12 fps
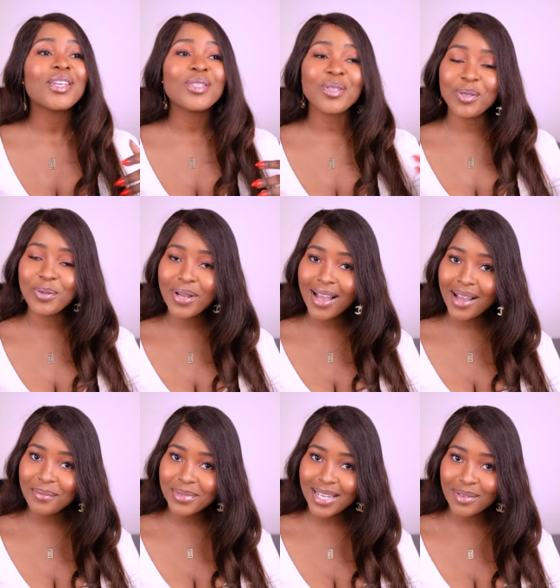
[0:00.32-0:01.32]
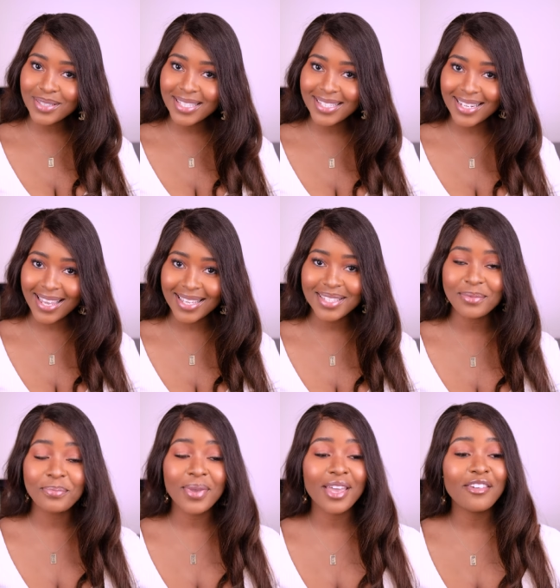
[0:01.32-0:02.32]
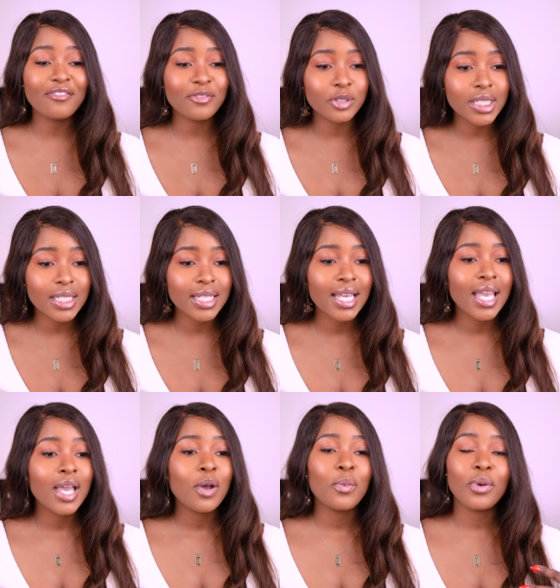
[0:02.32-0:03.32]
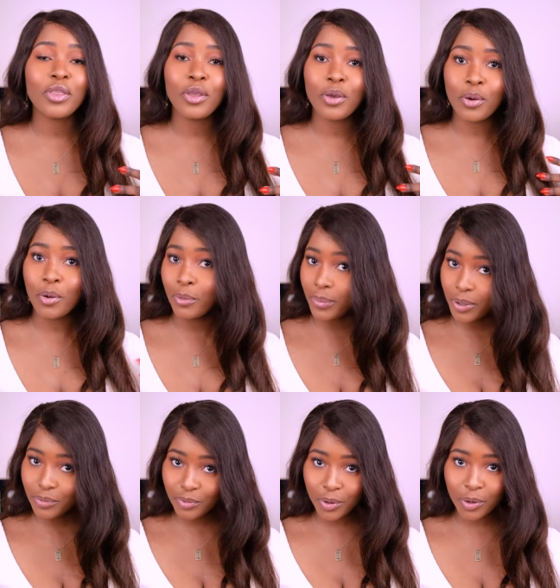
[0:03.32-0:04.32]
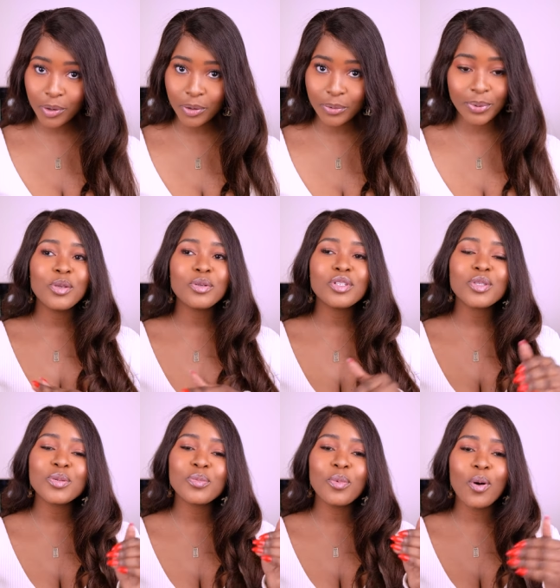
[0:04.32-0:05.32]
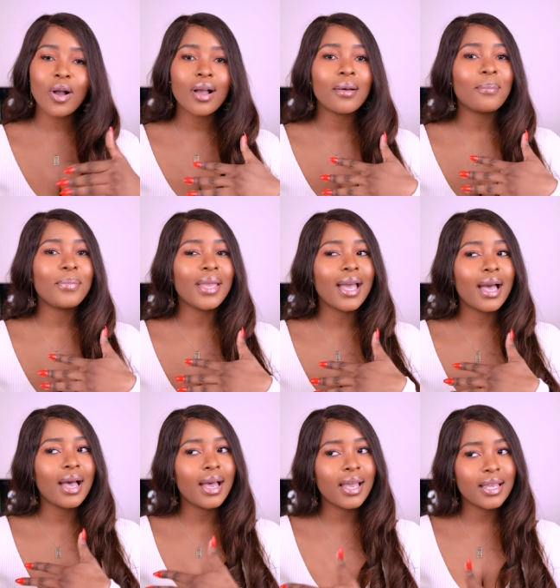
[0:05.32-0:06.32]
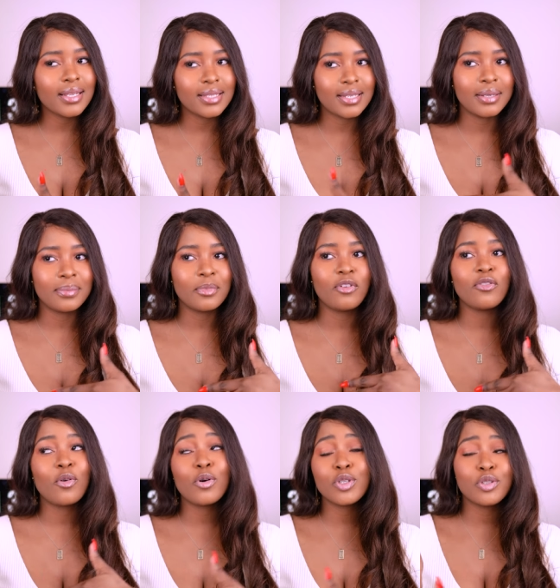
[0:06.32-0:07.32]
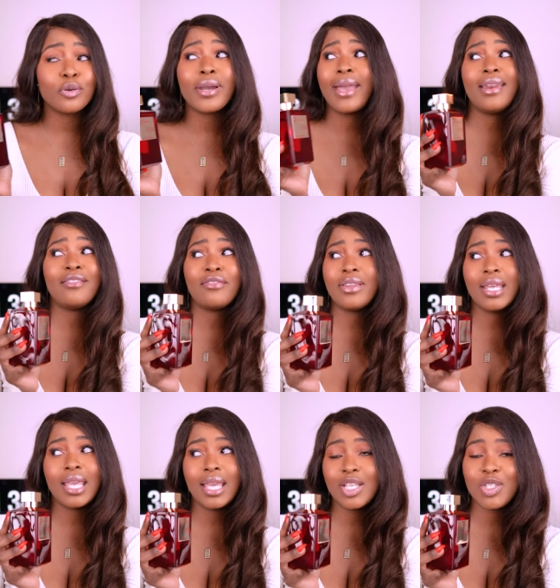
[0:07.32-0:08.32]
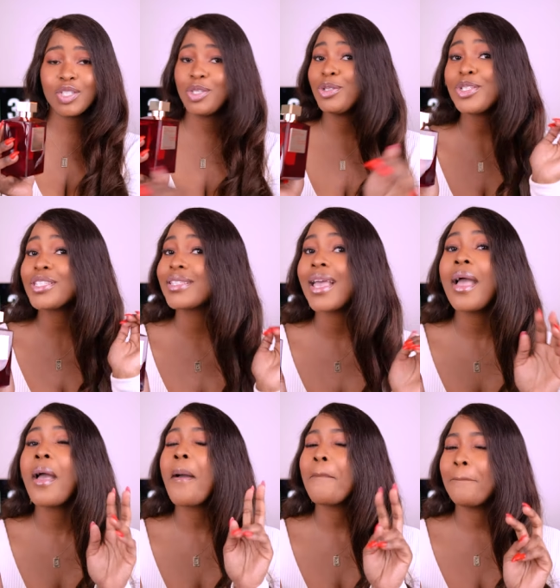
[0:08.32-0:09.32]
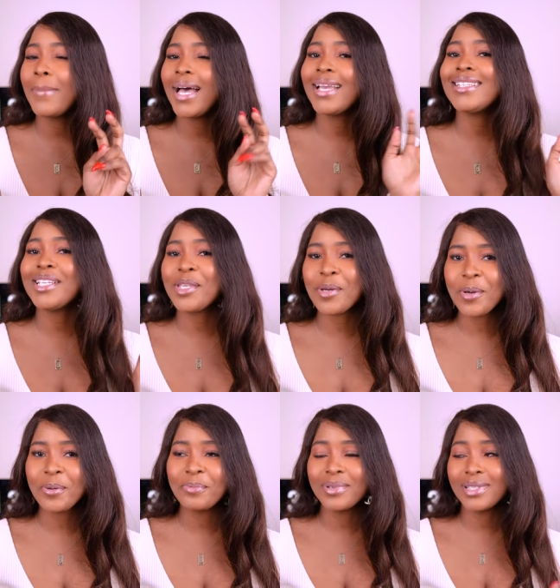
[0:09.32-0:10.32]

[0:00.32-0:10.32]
So you come downstairs barefoot with your open robe. You just walk behind him. Of course, you're heading for the kitchen. You're just minding your own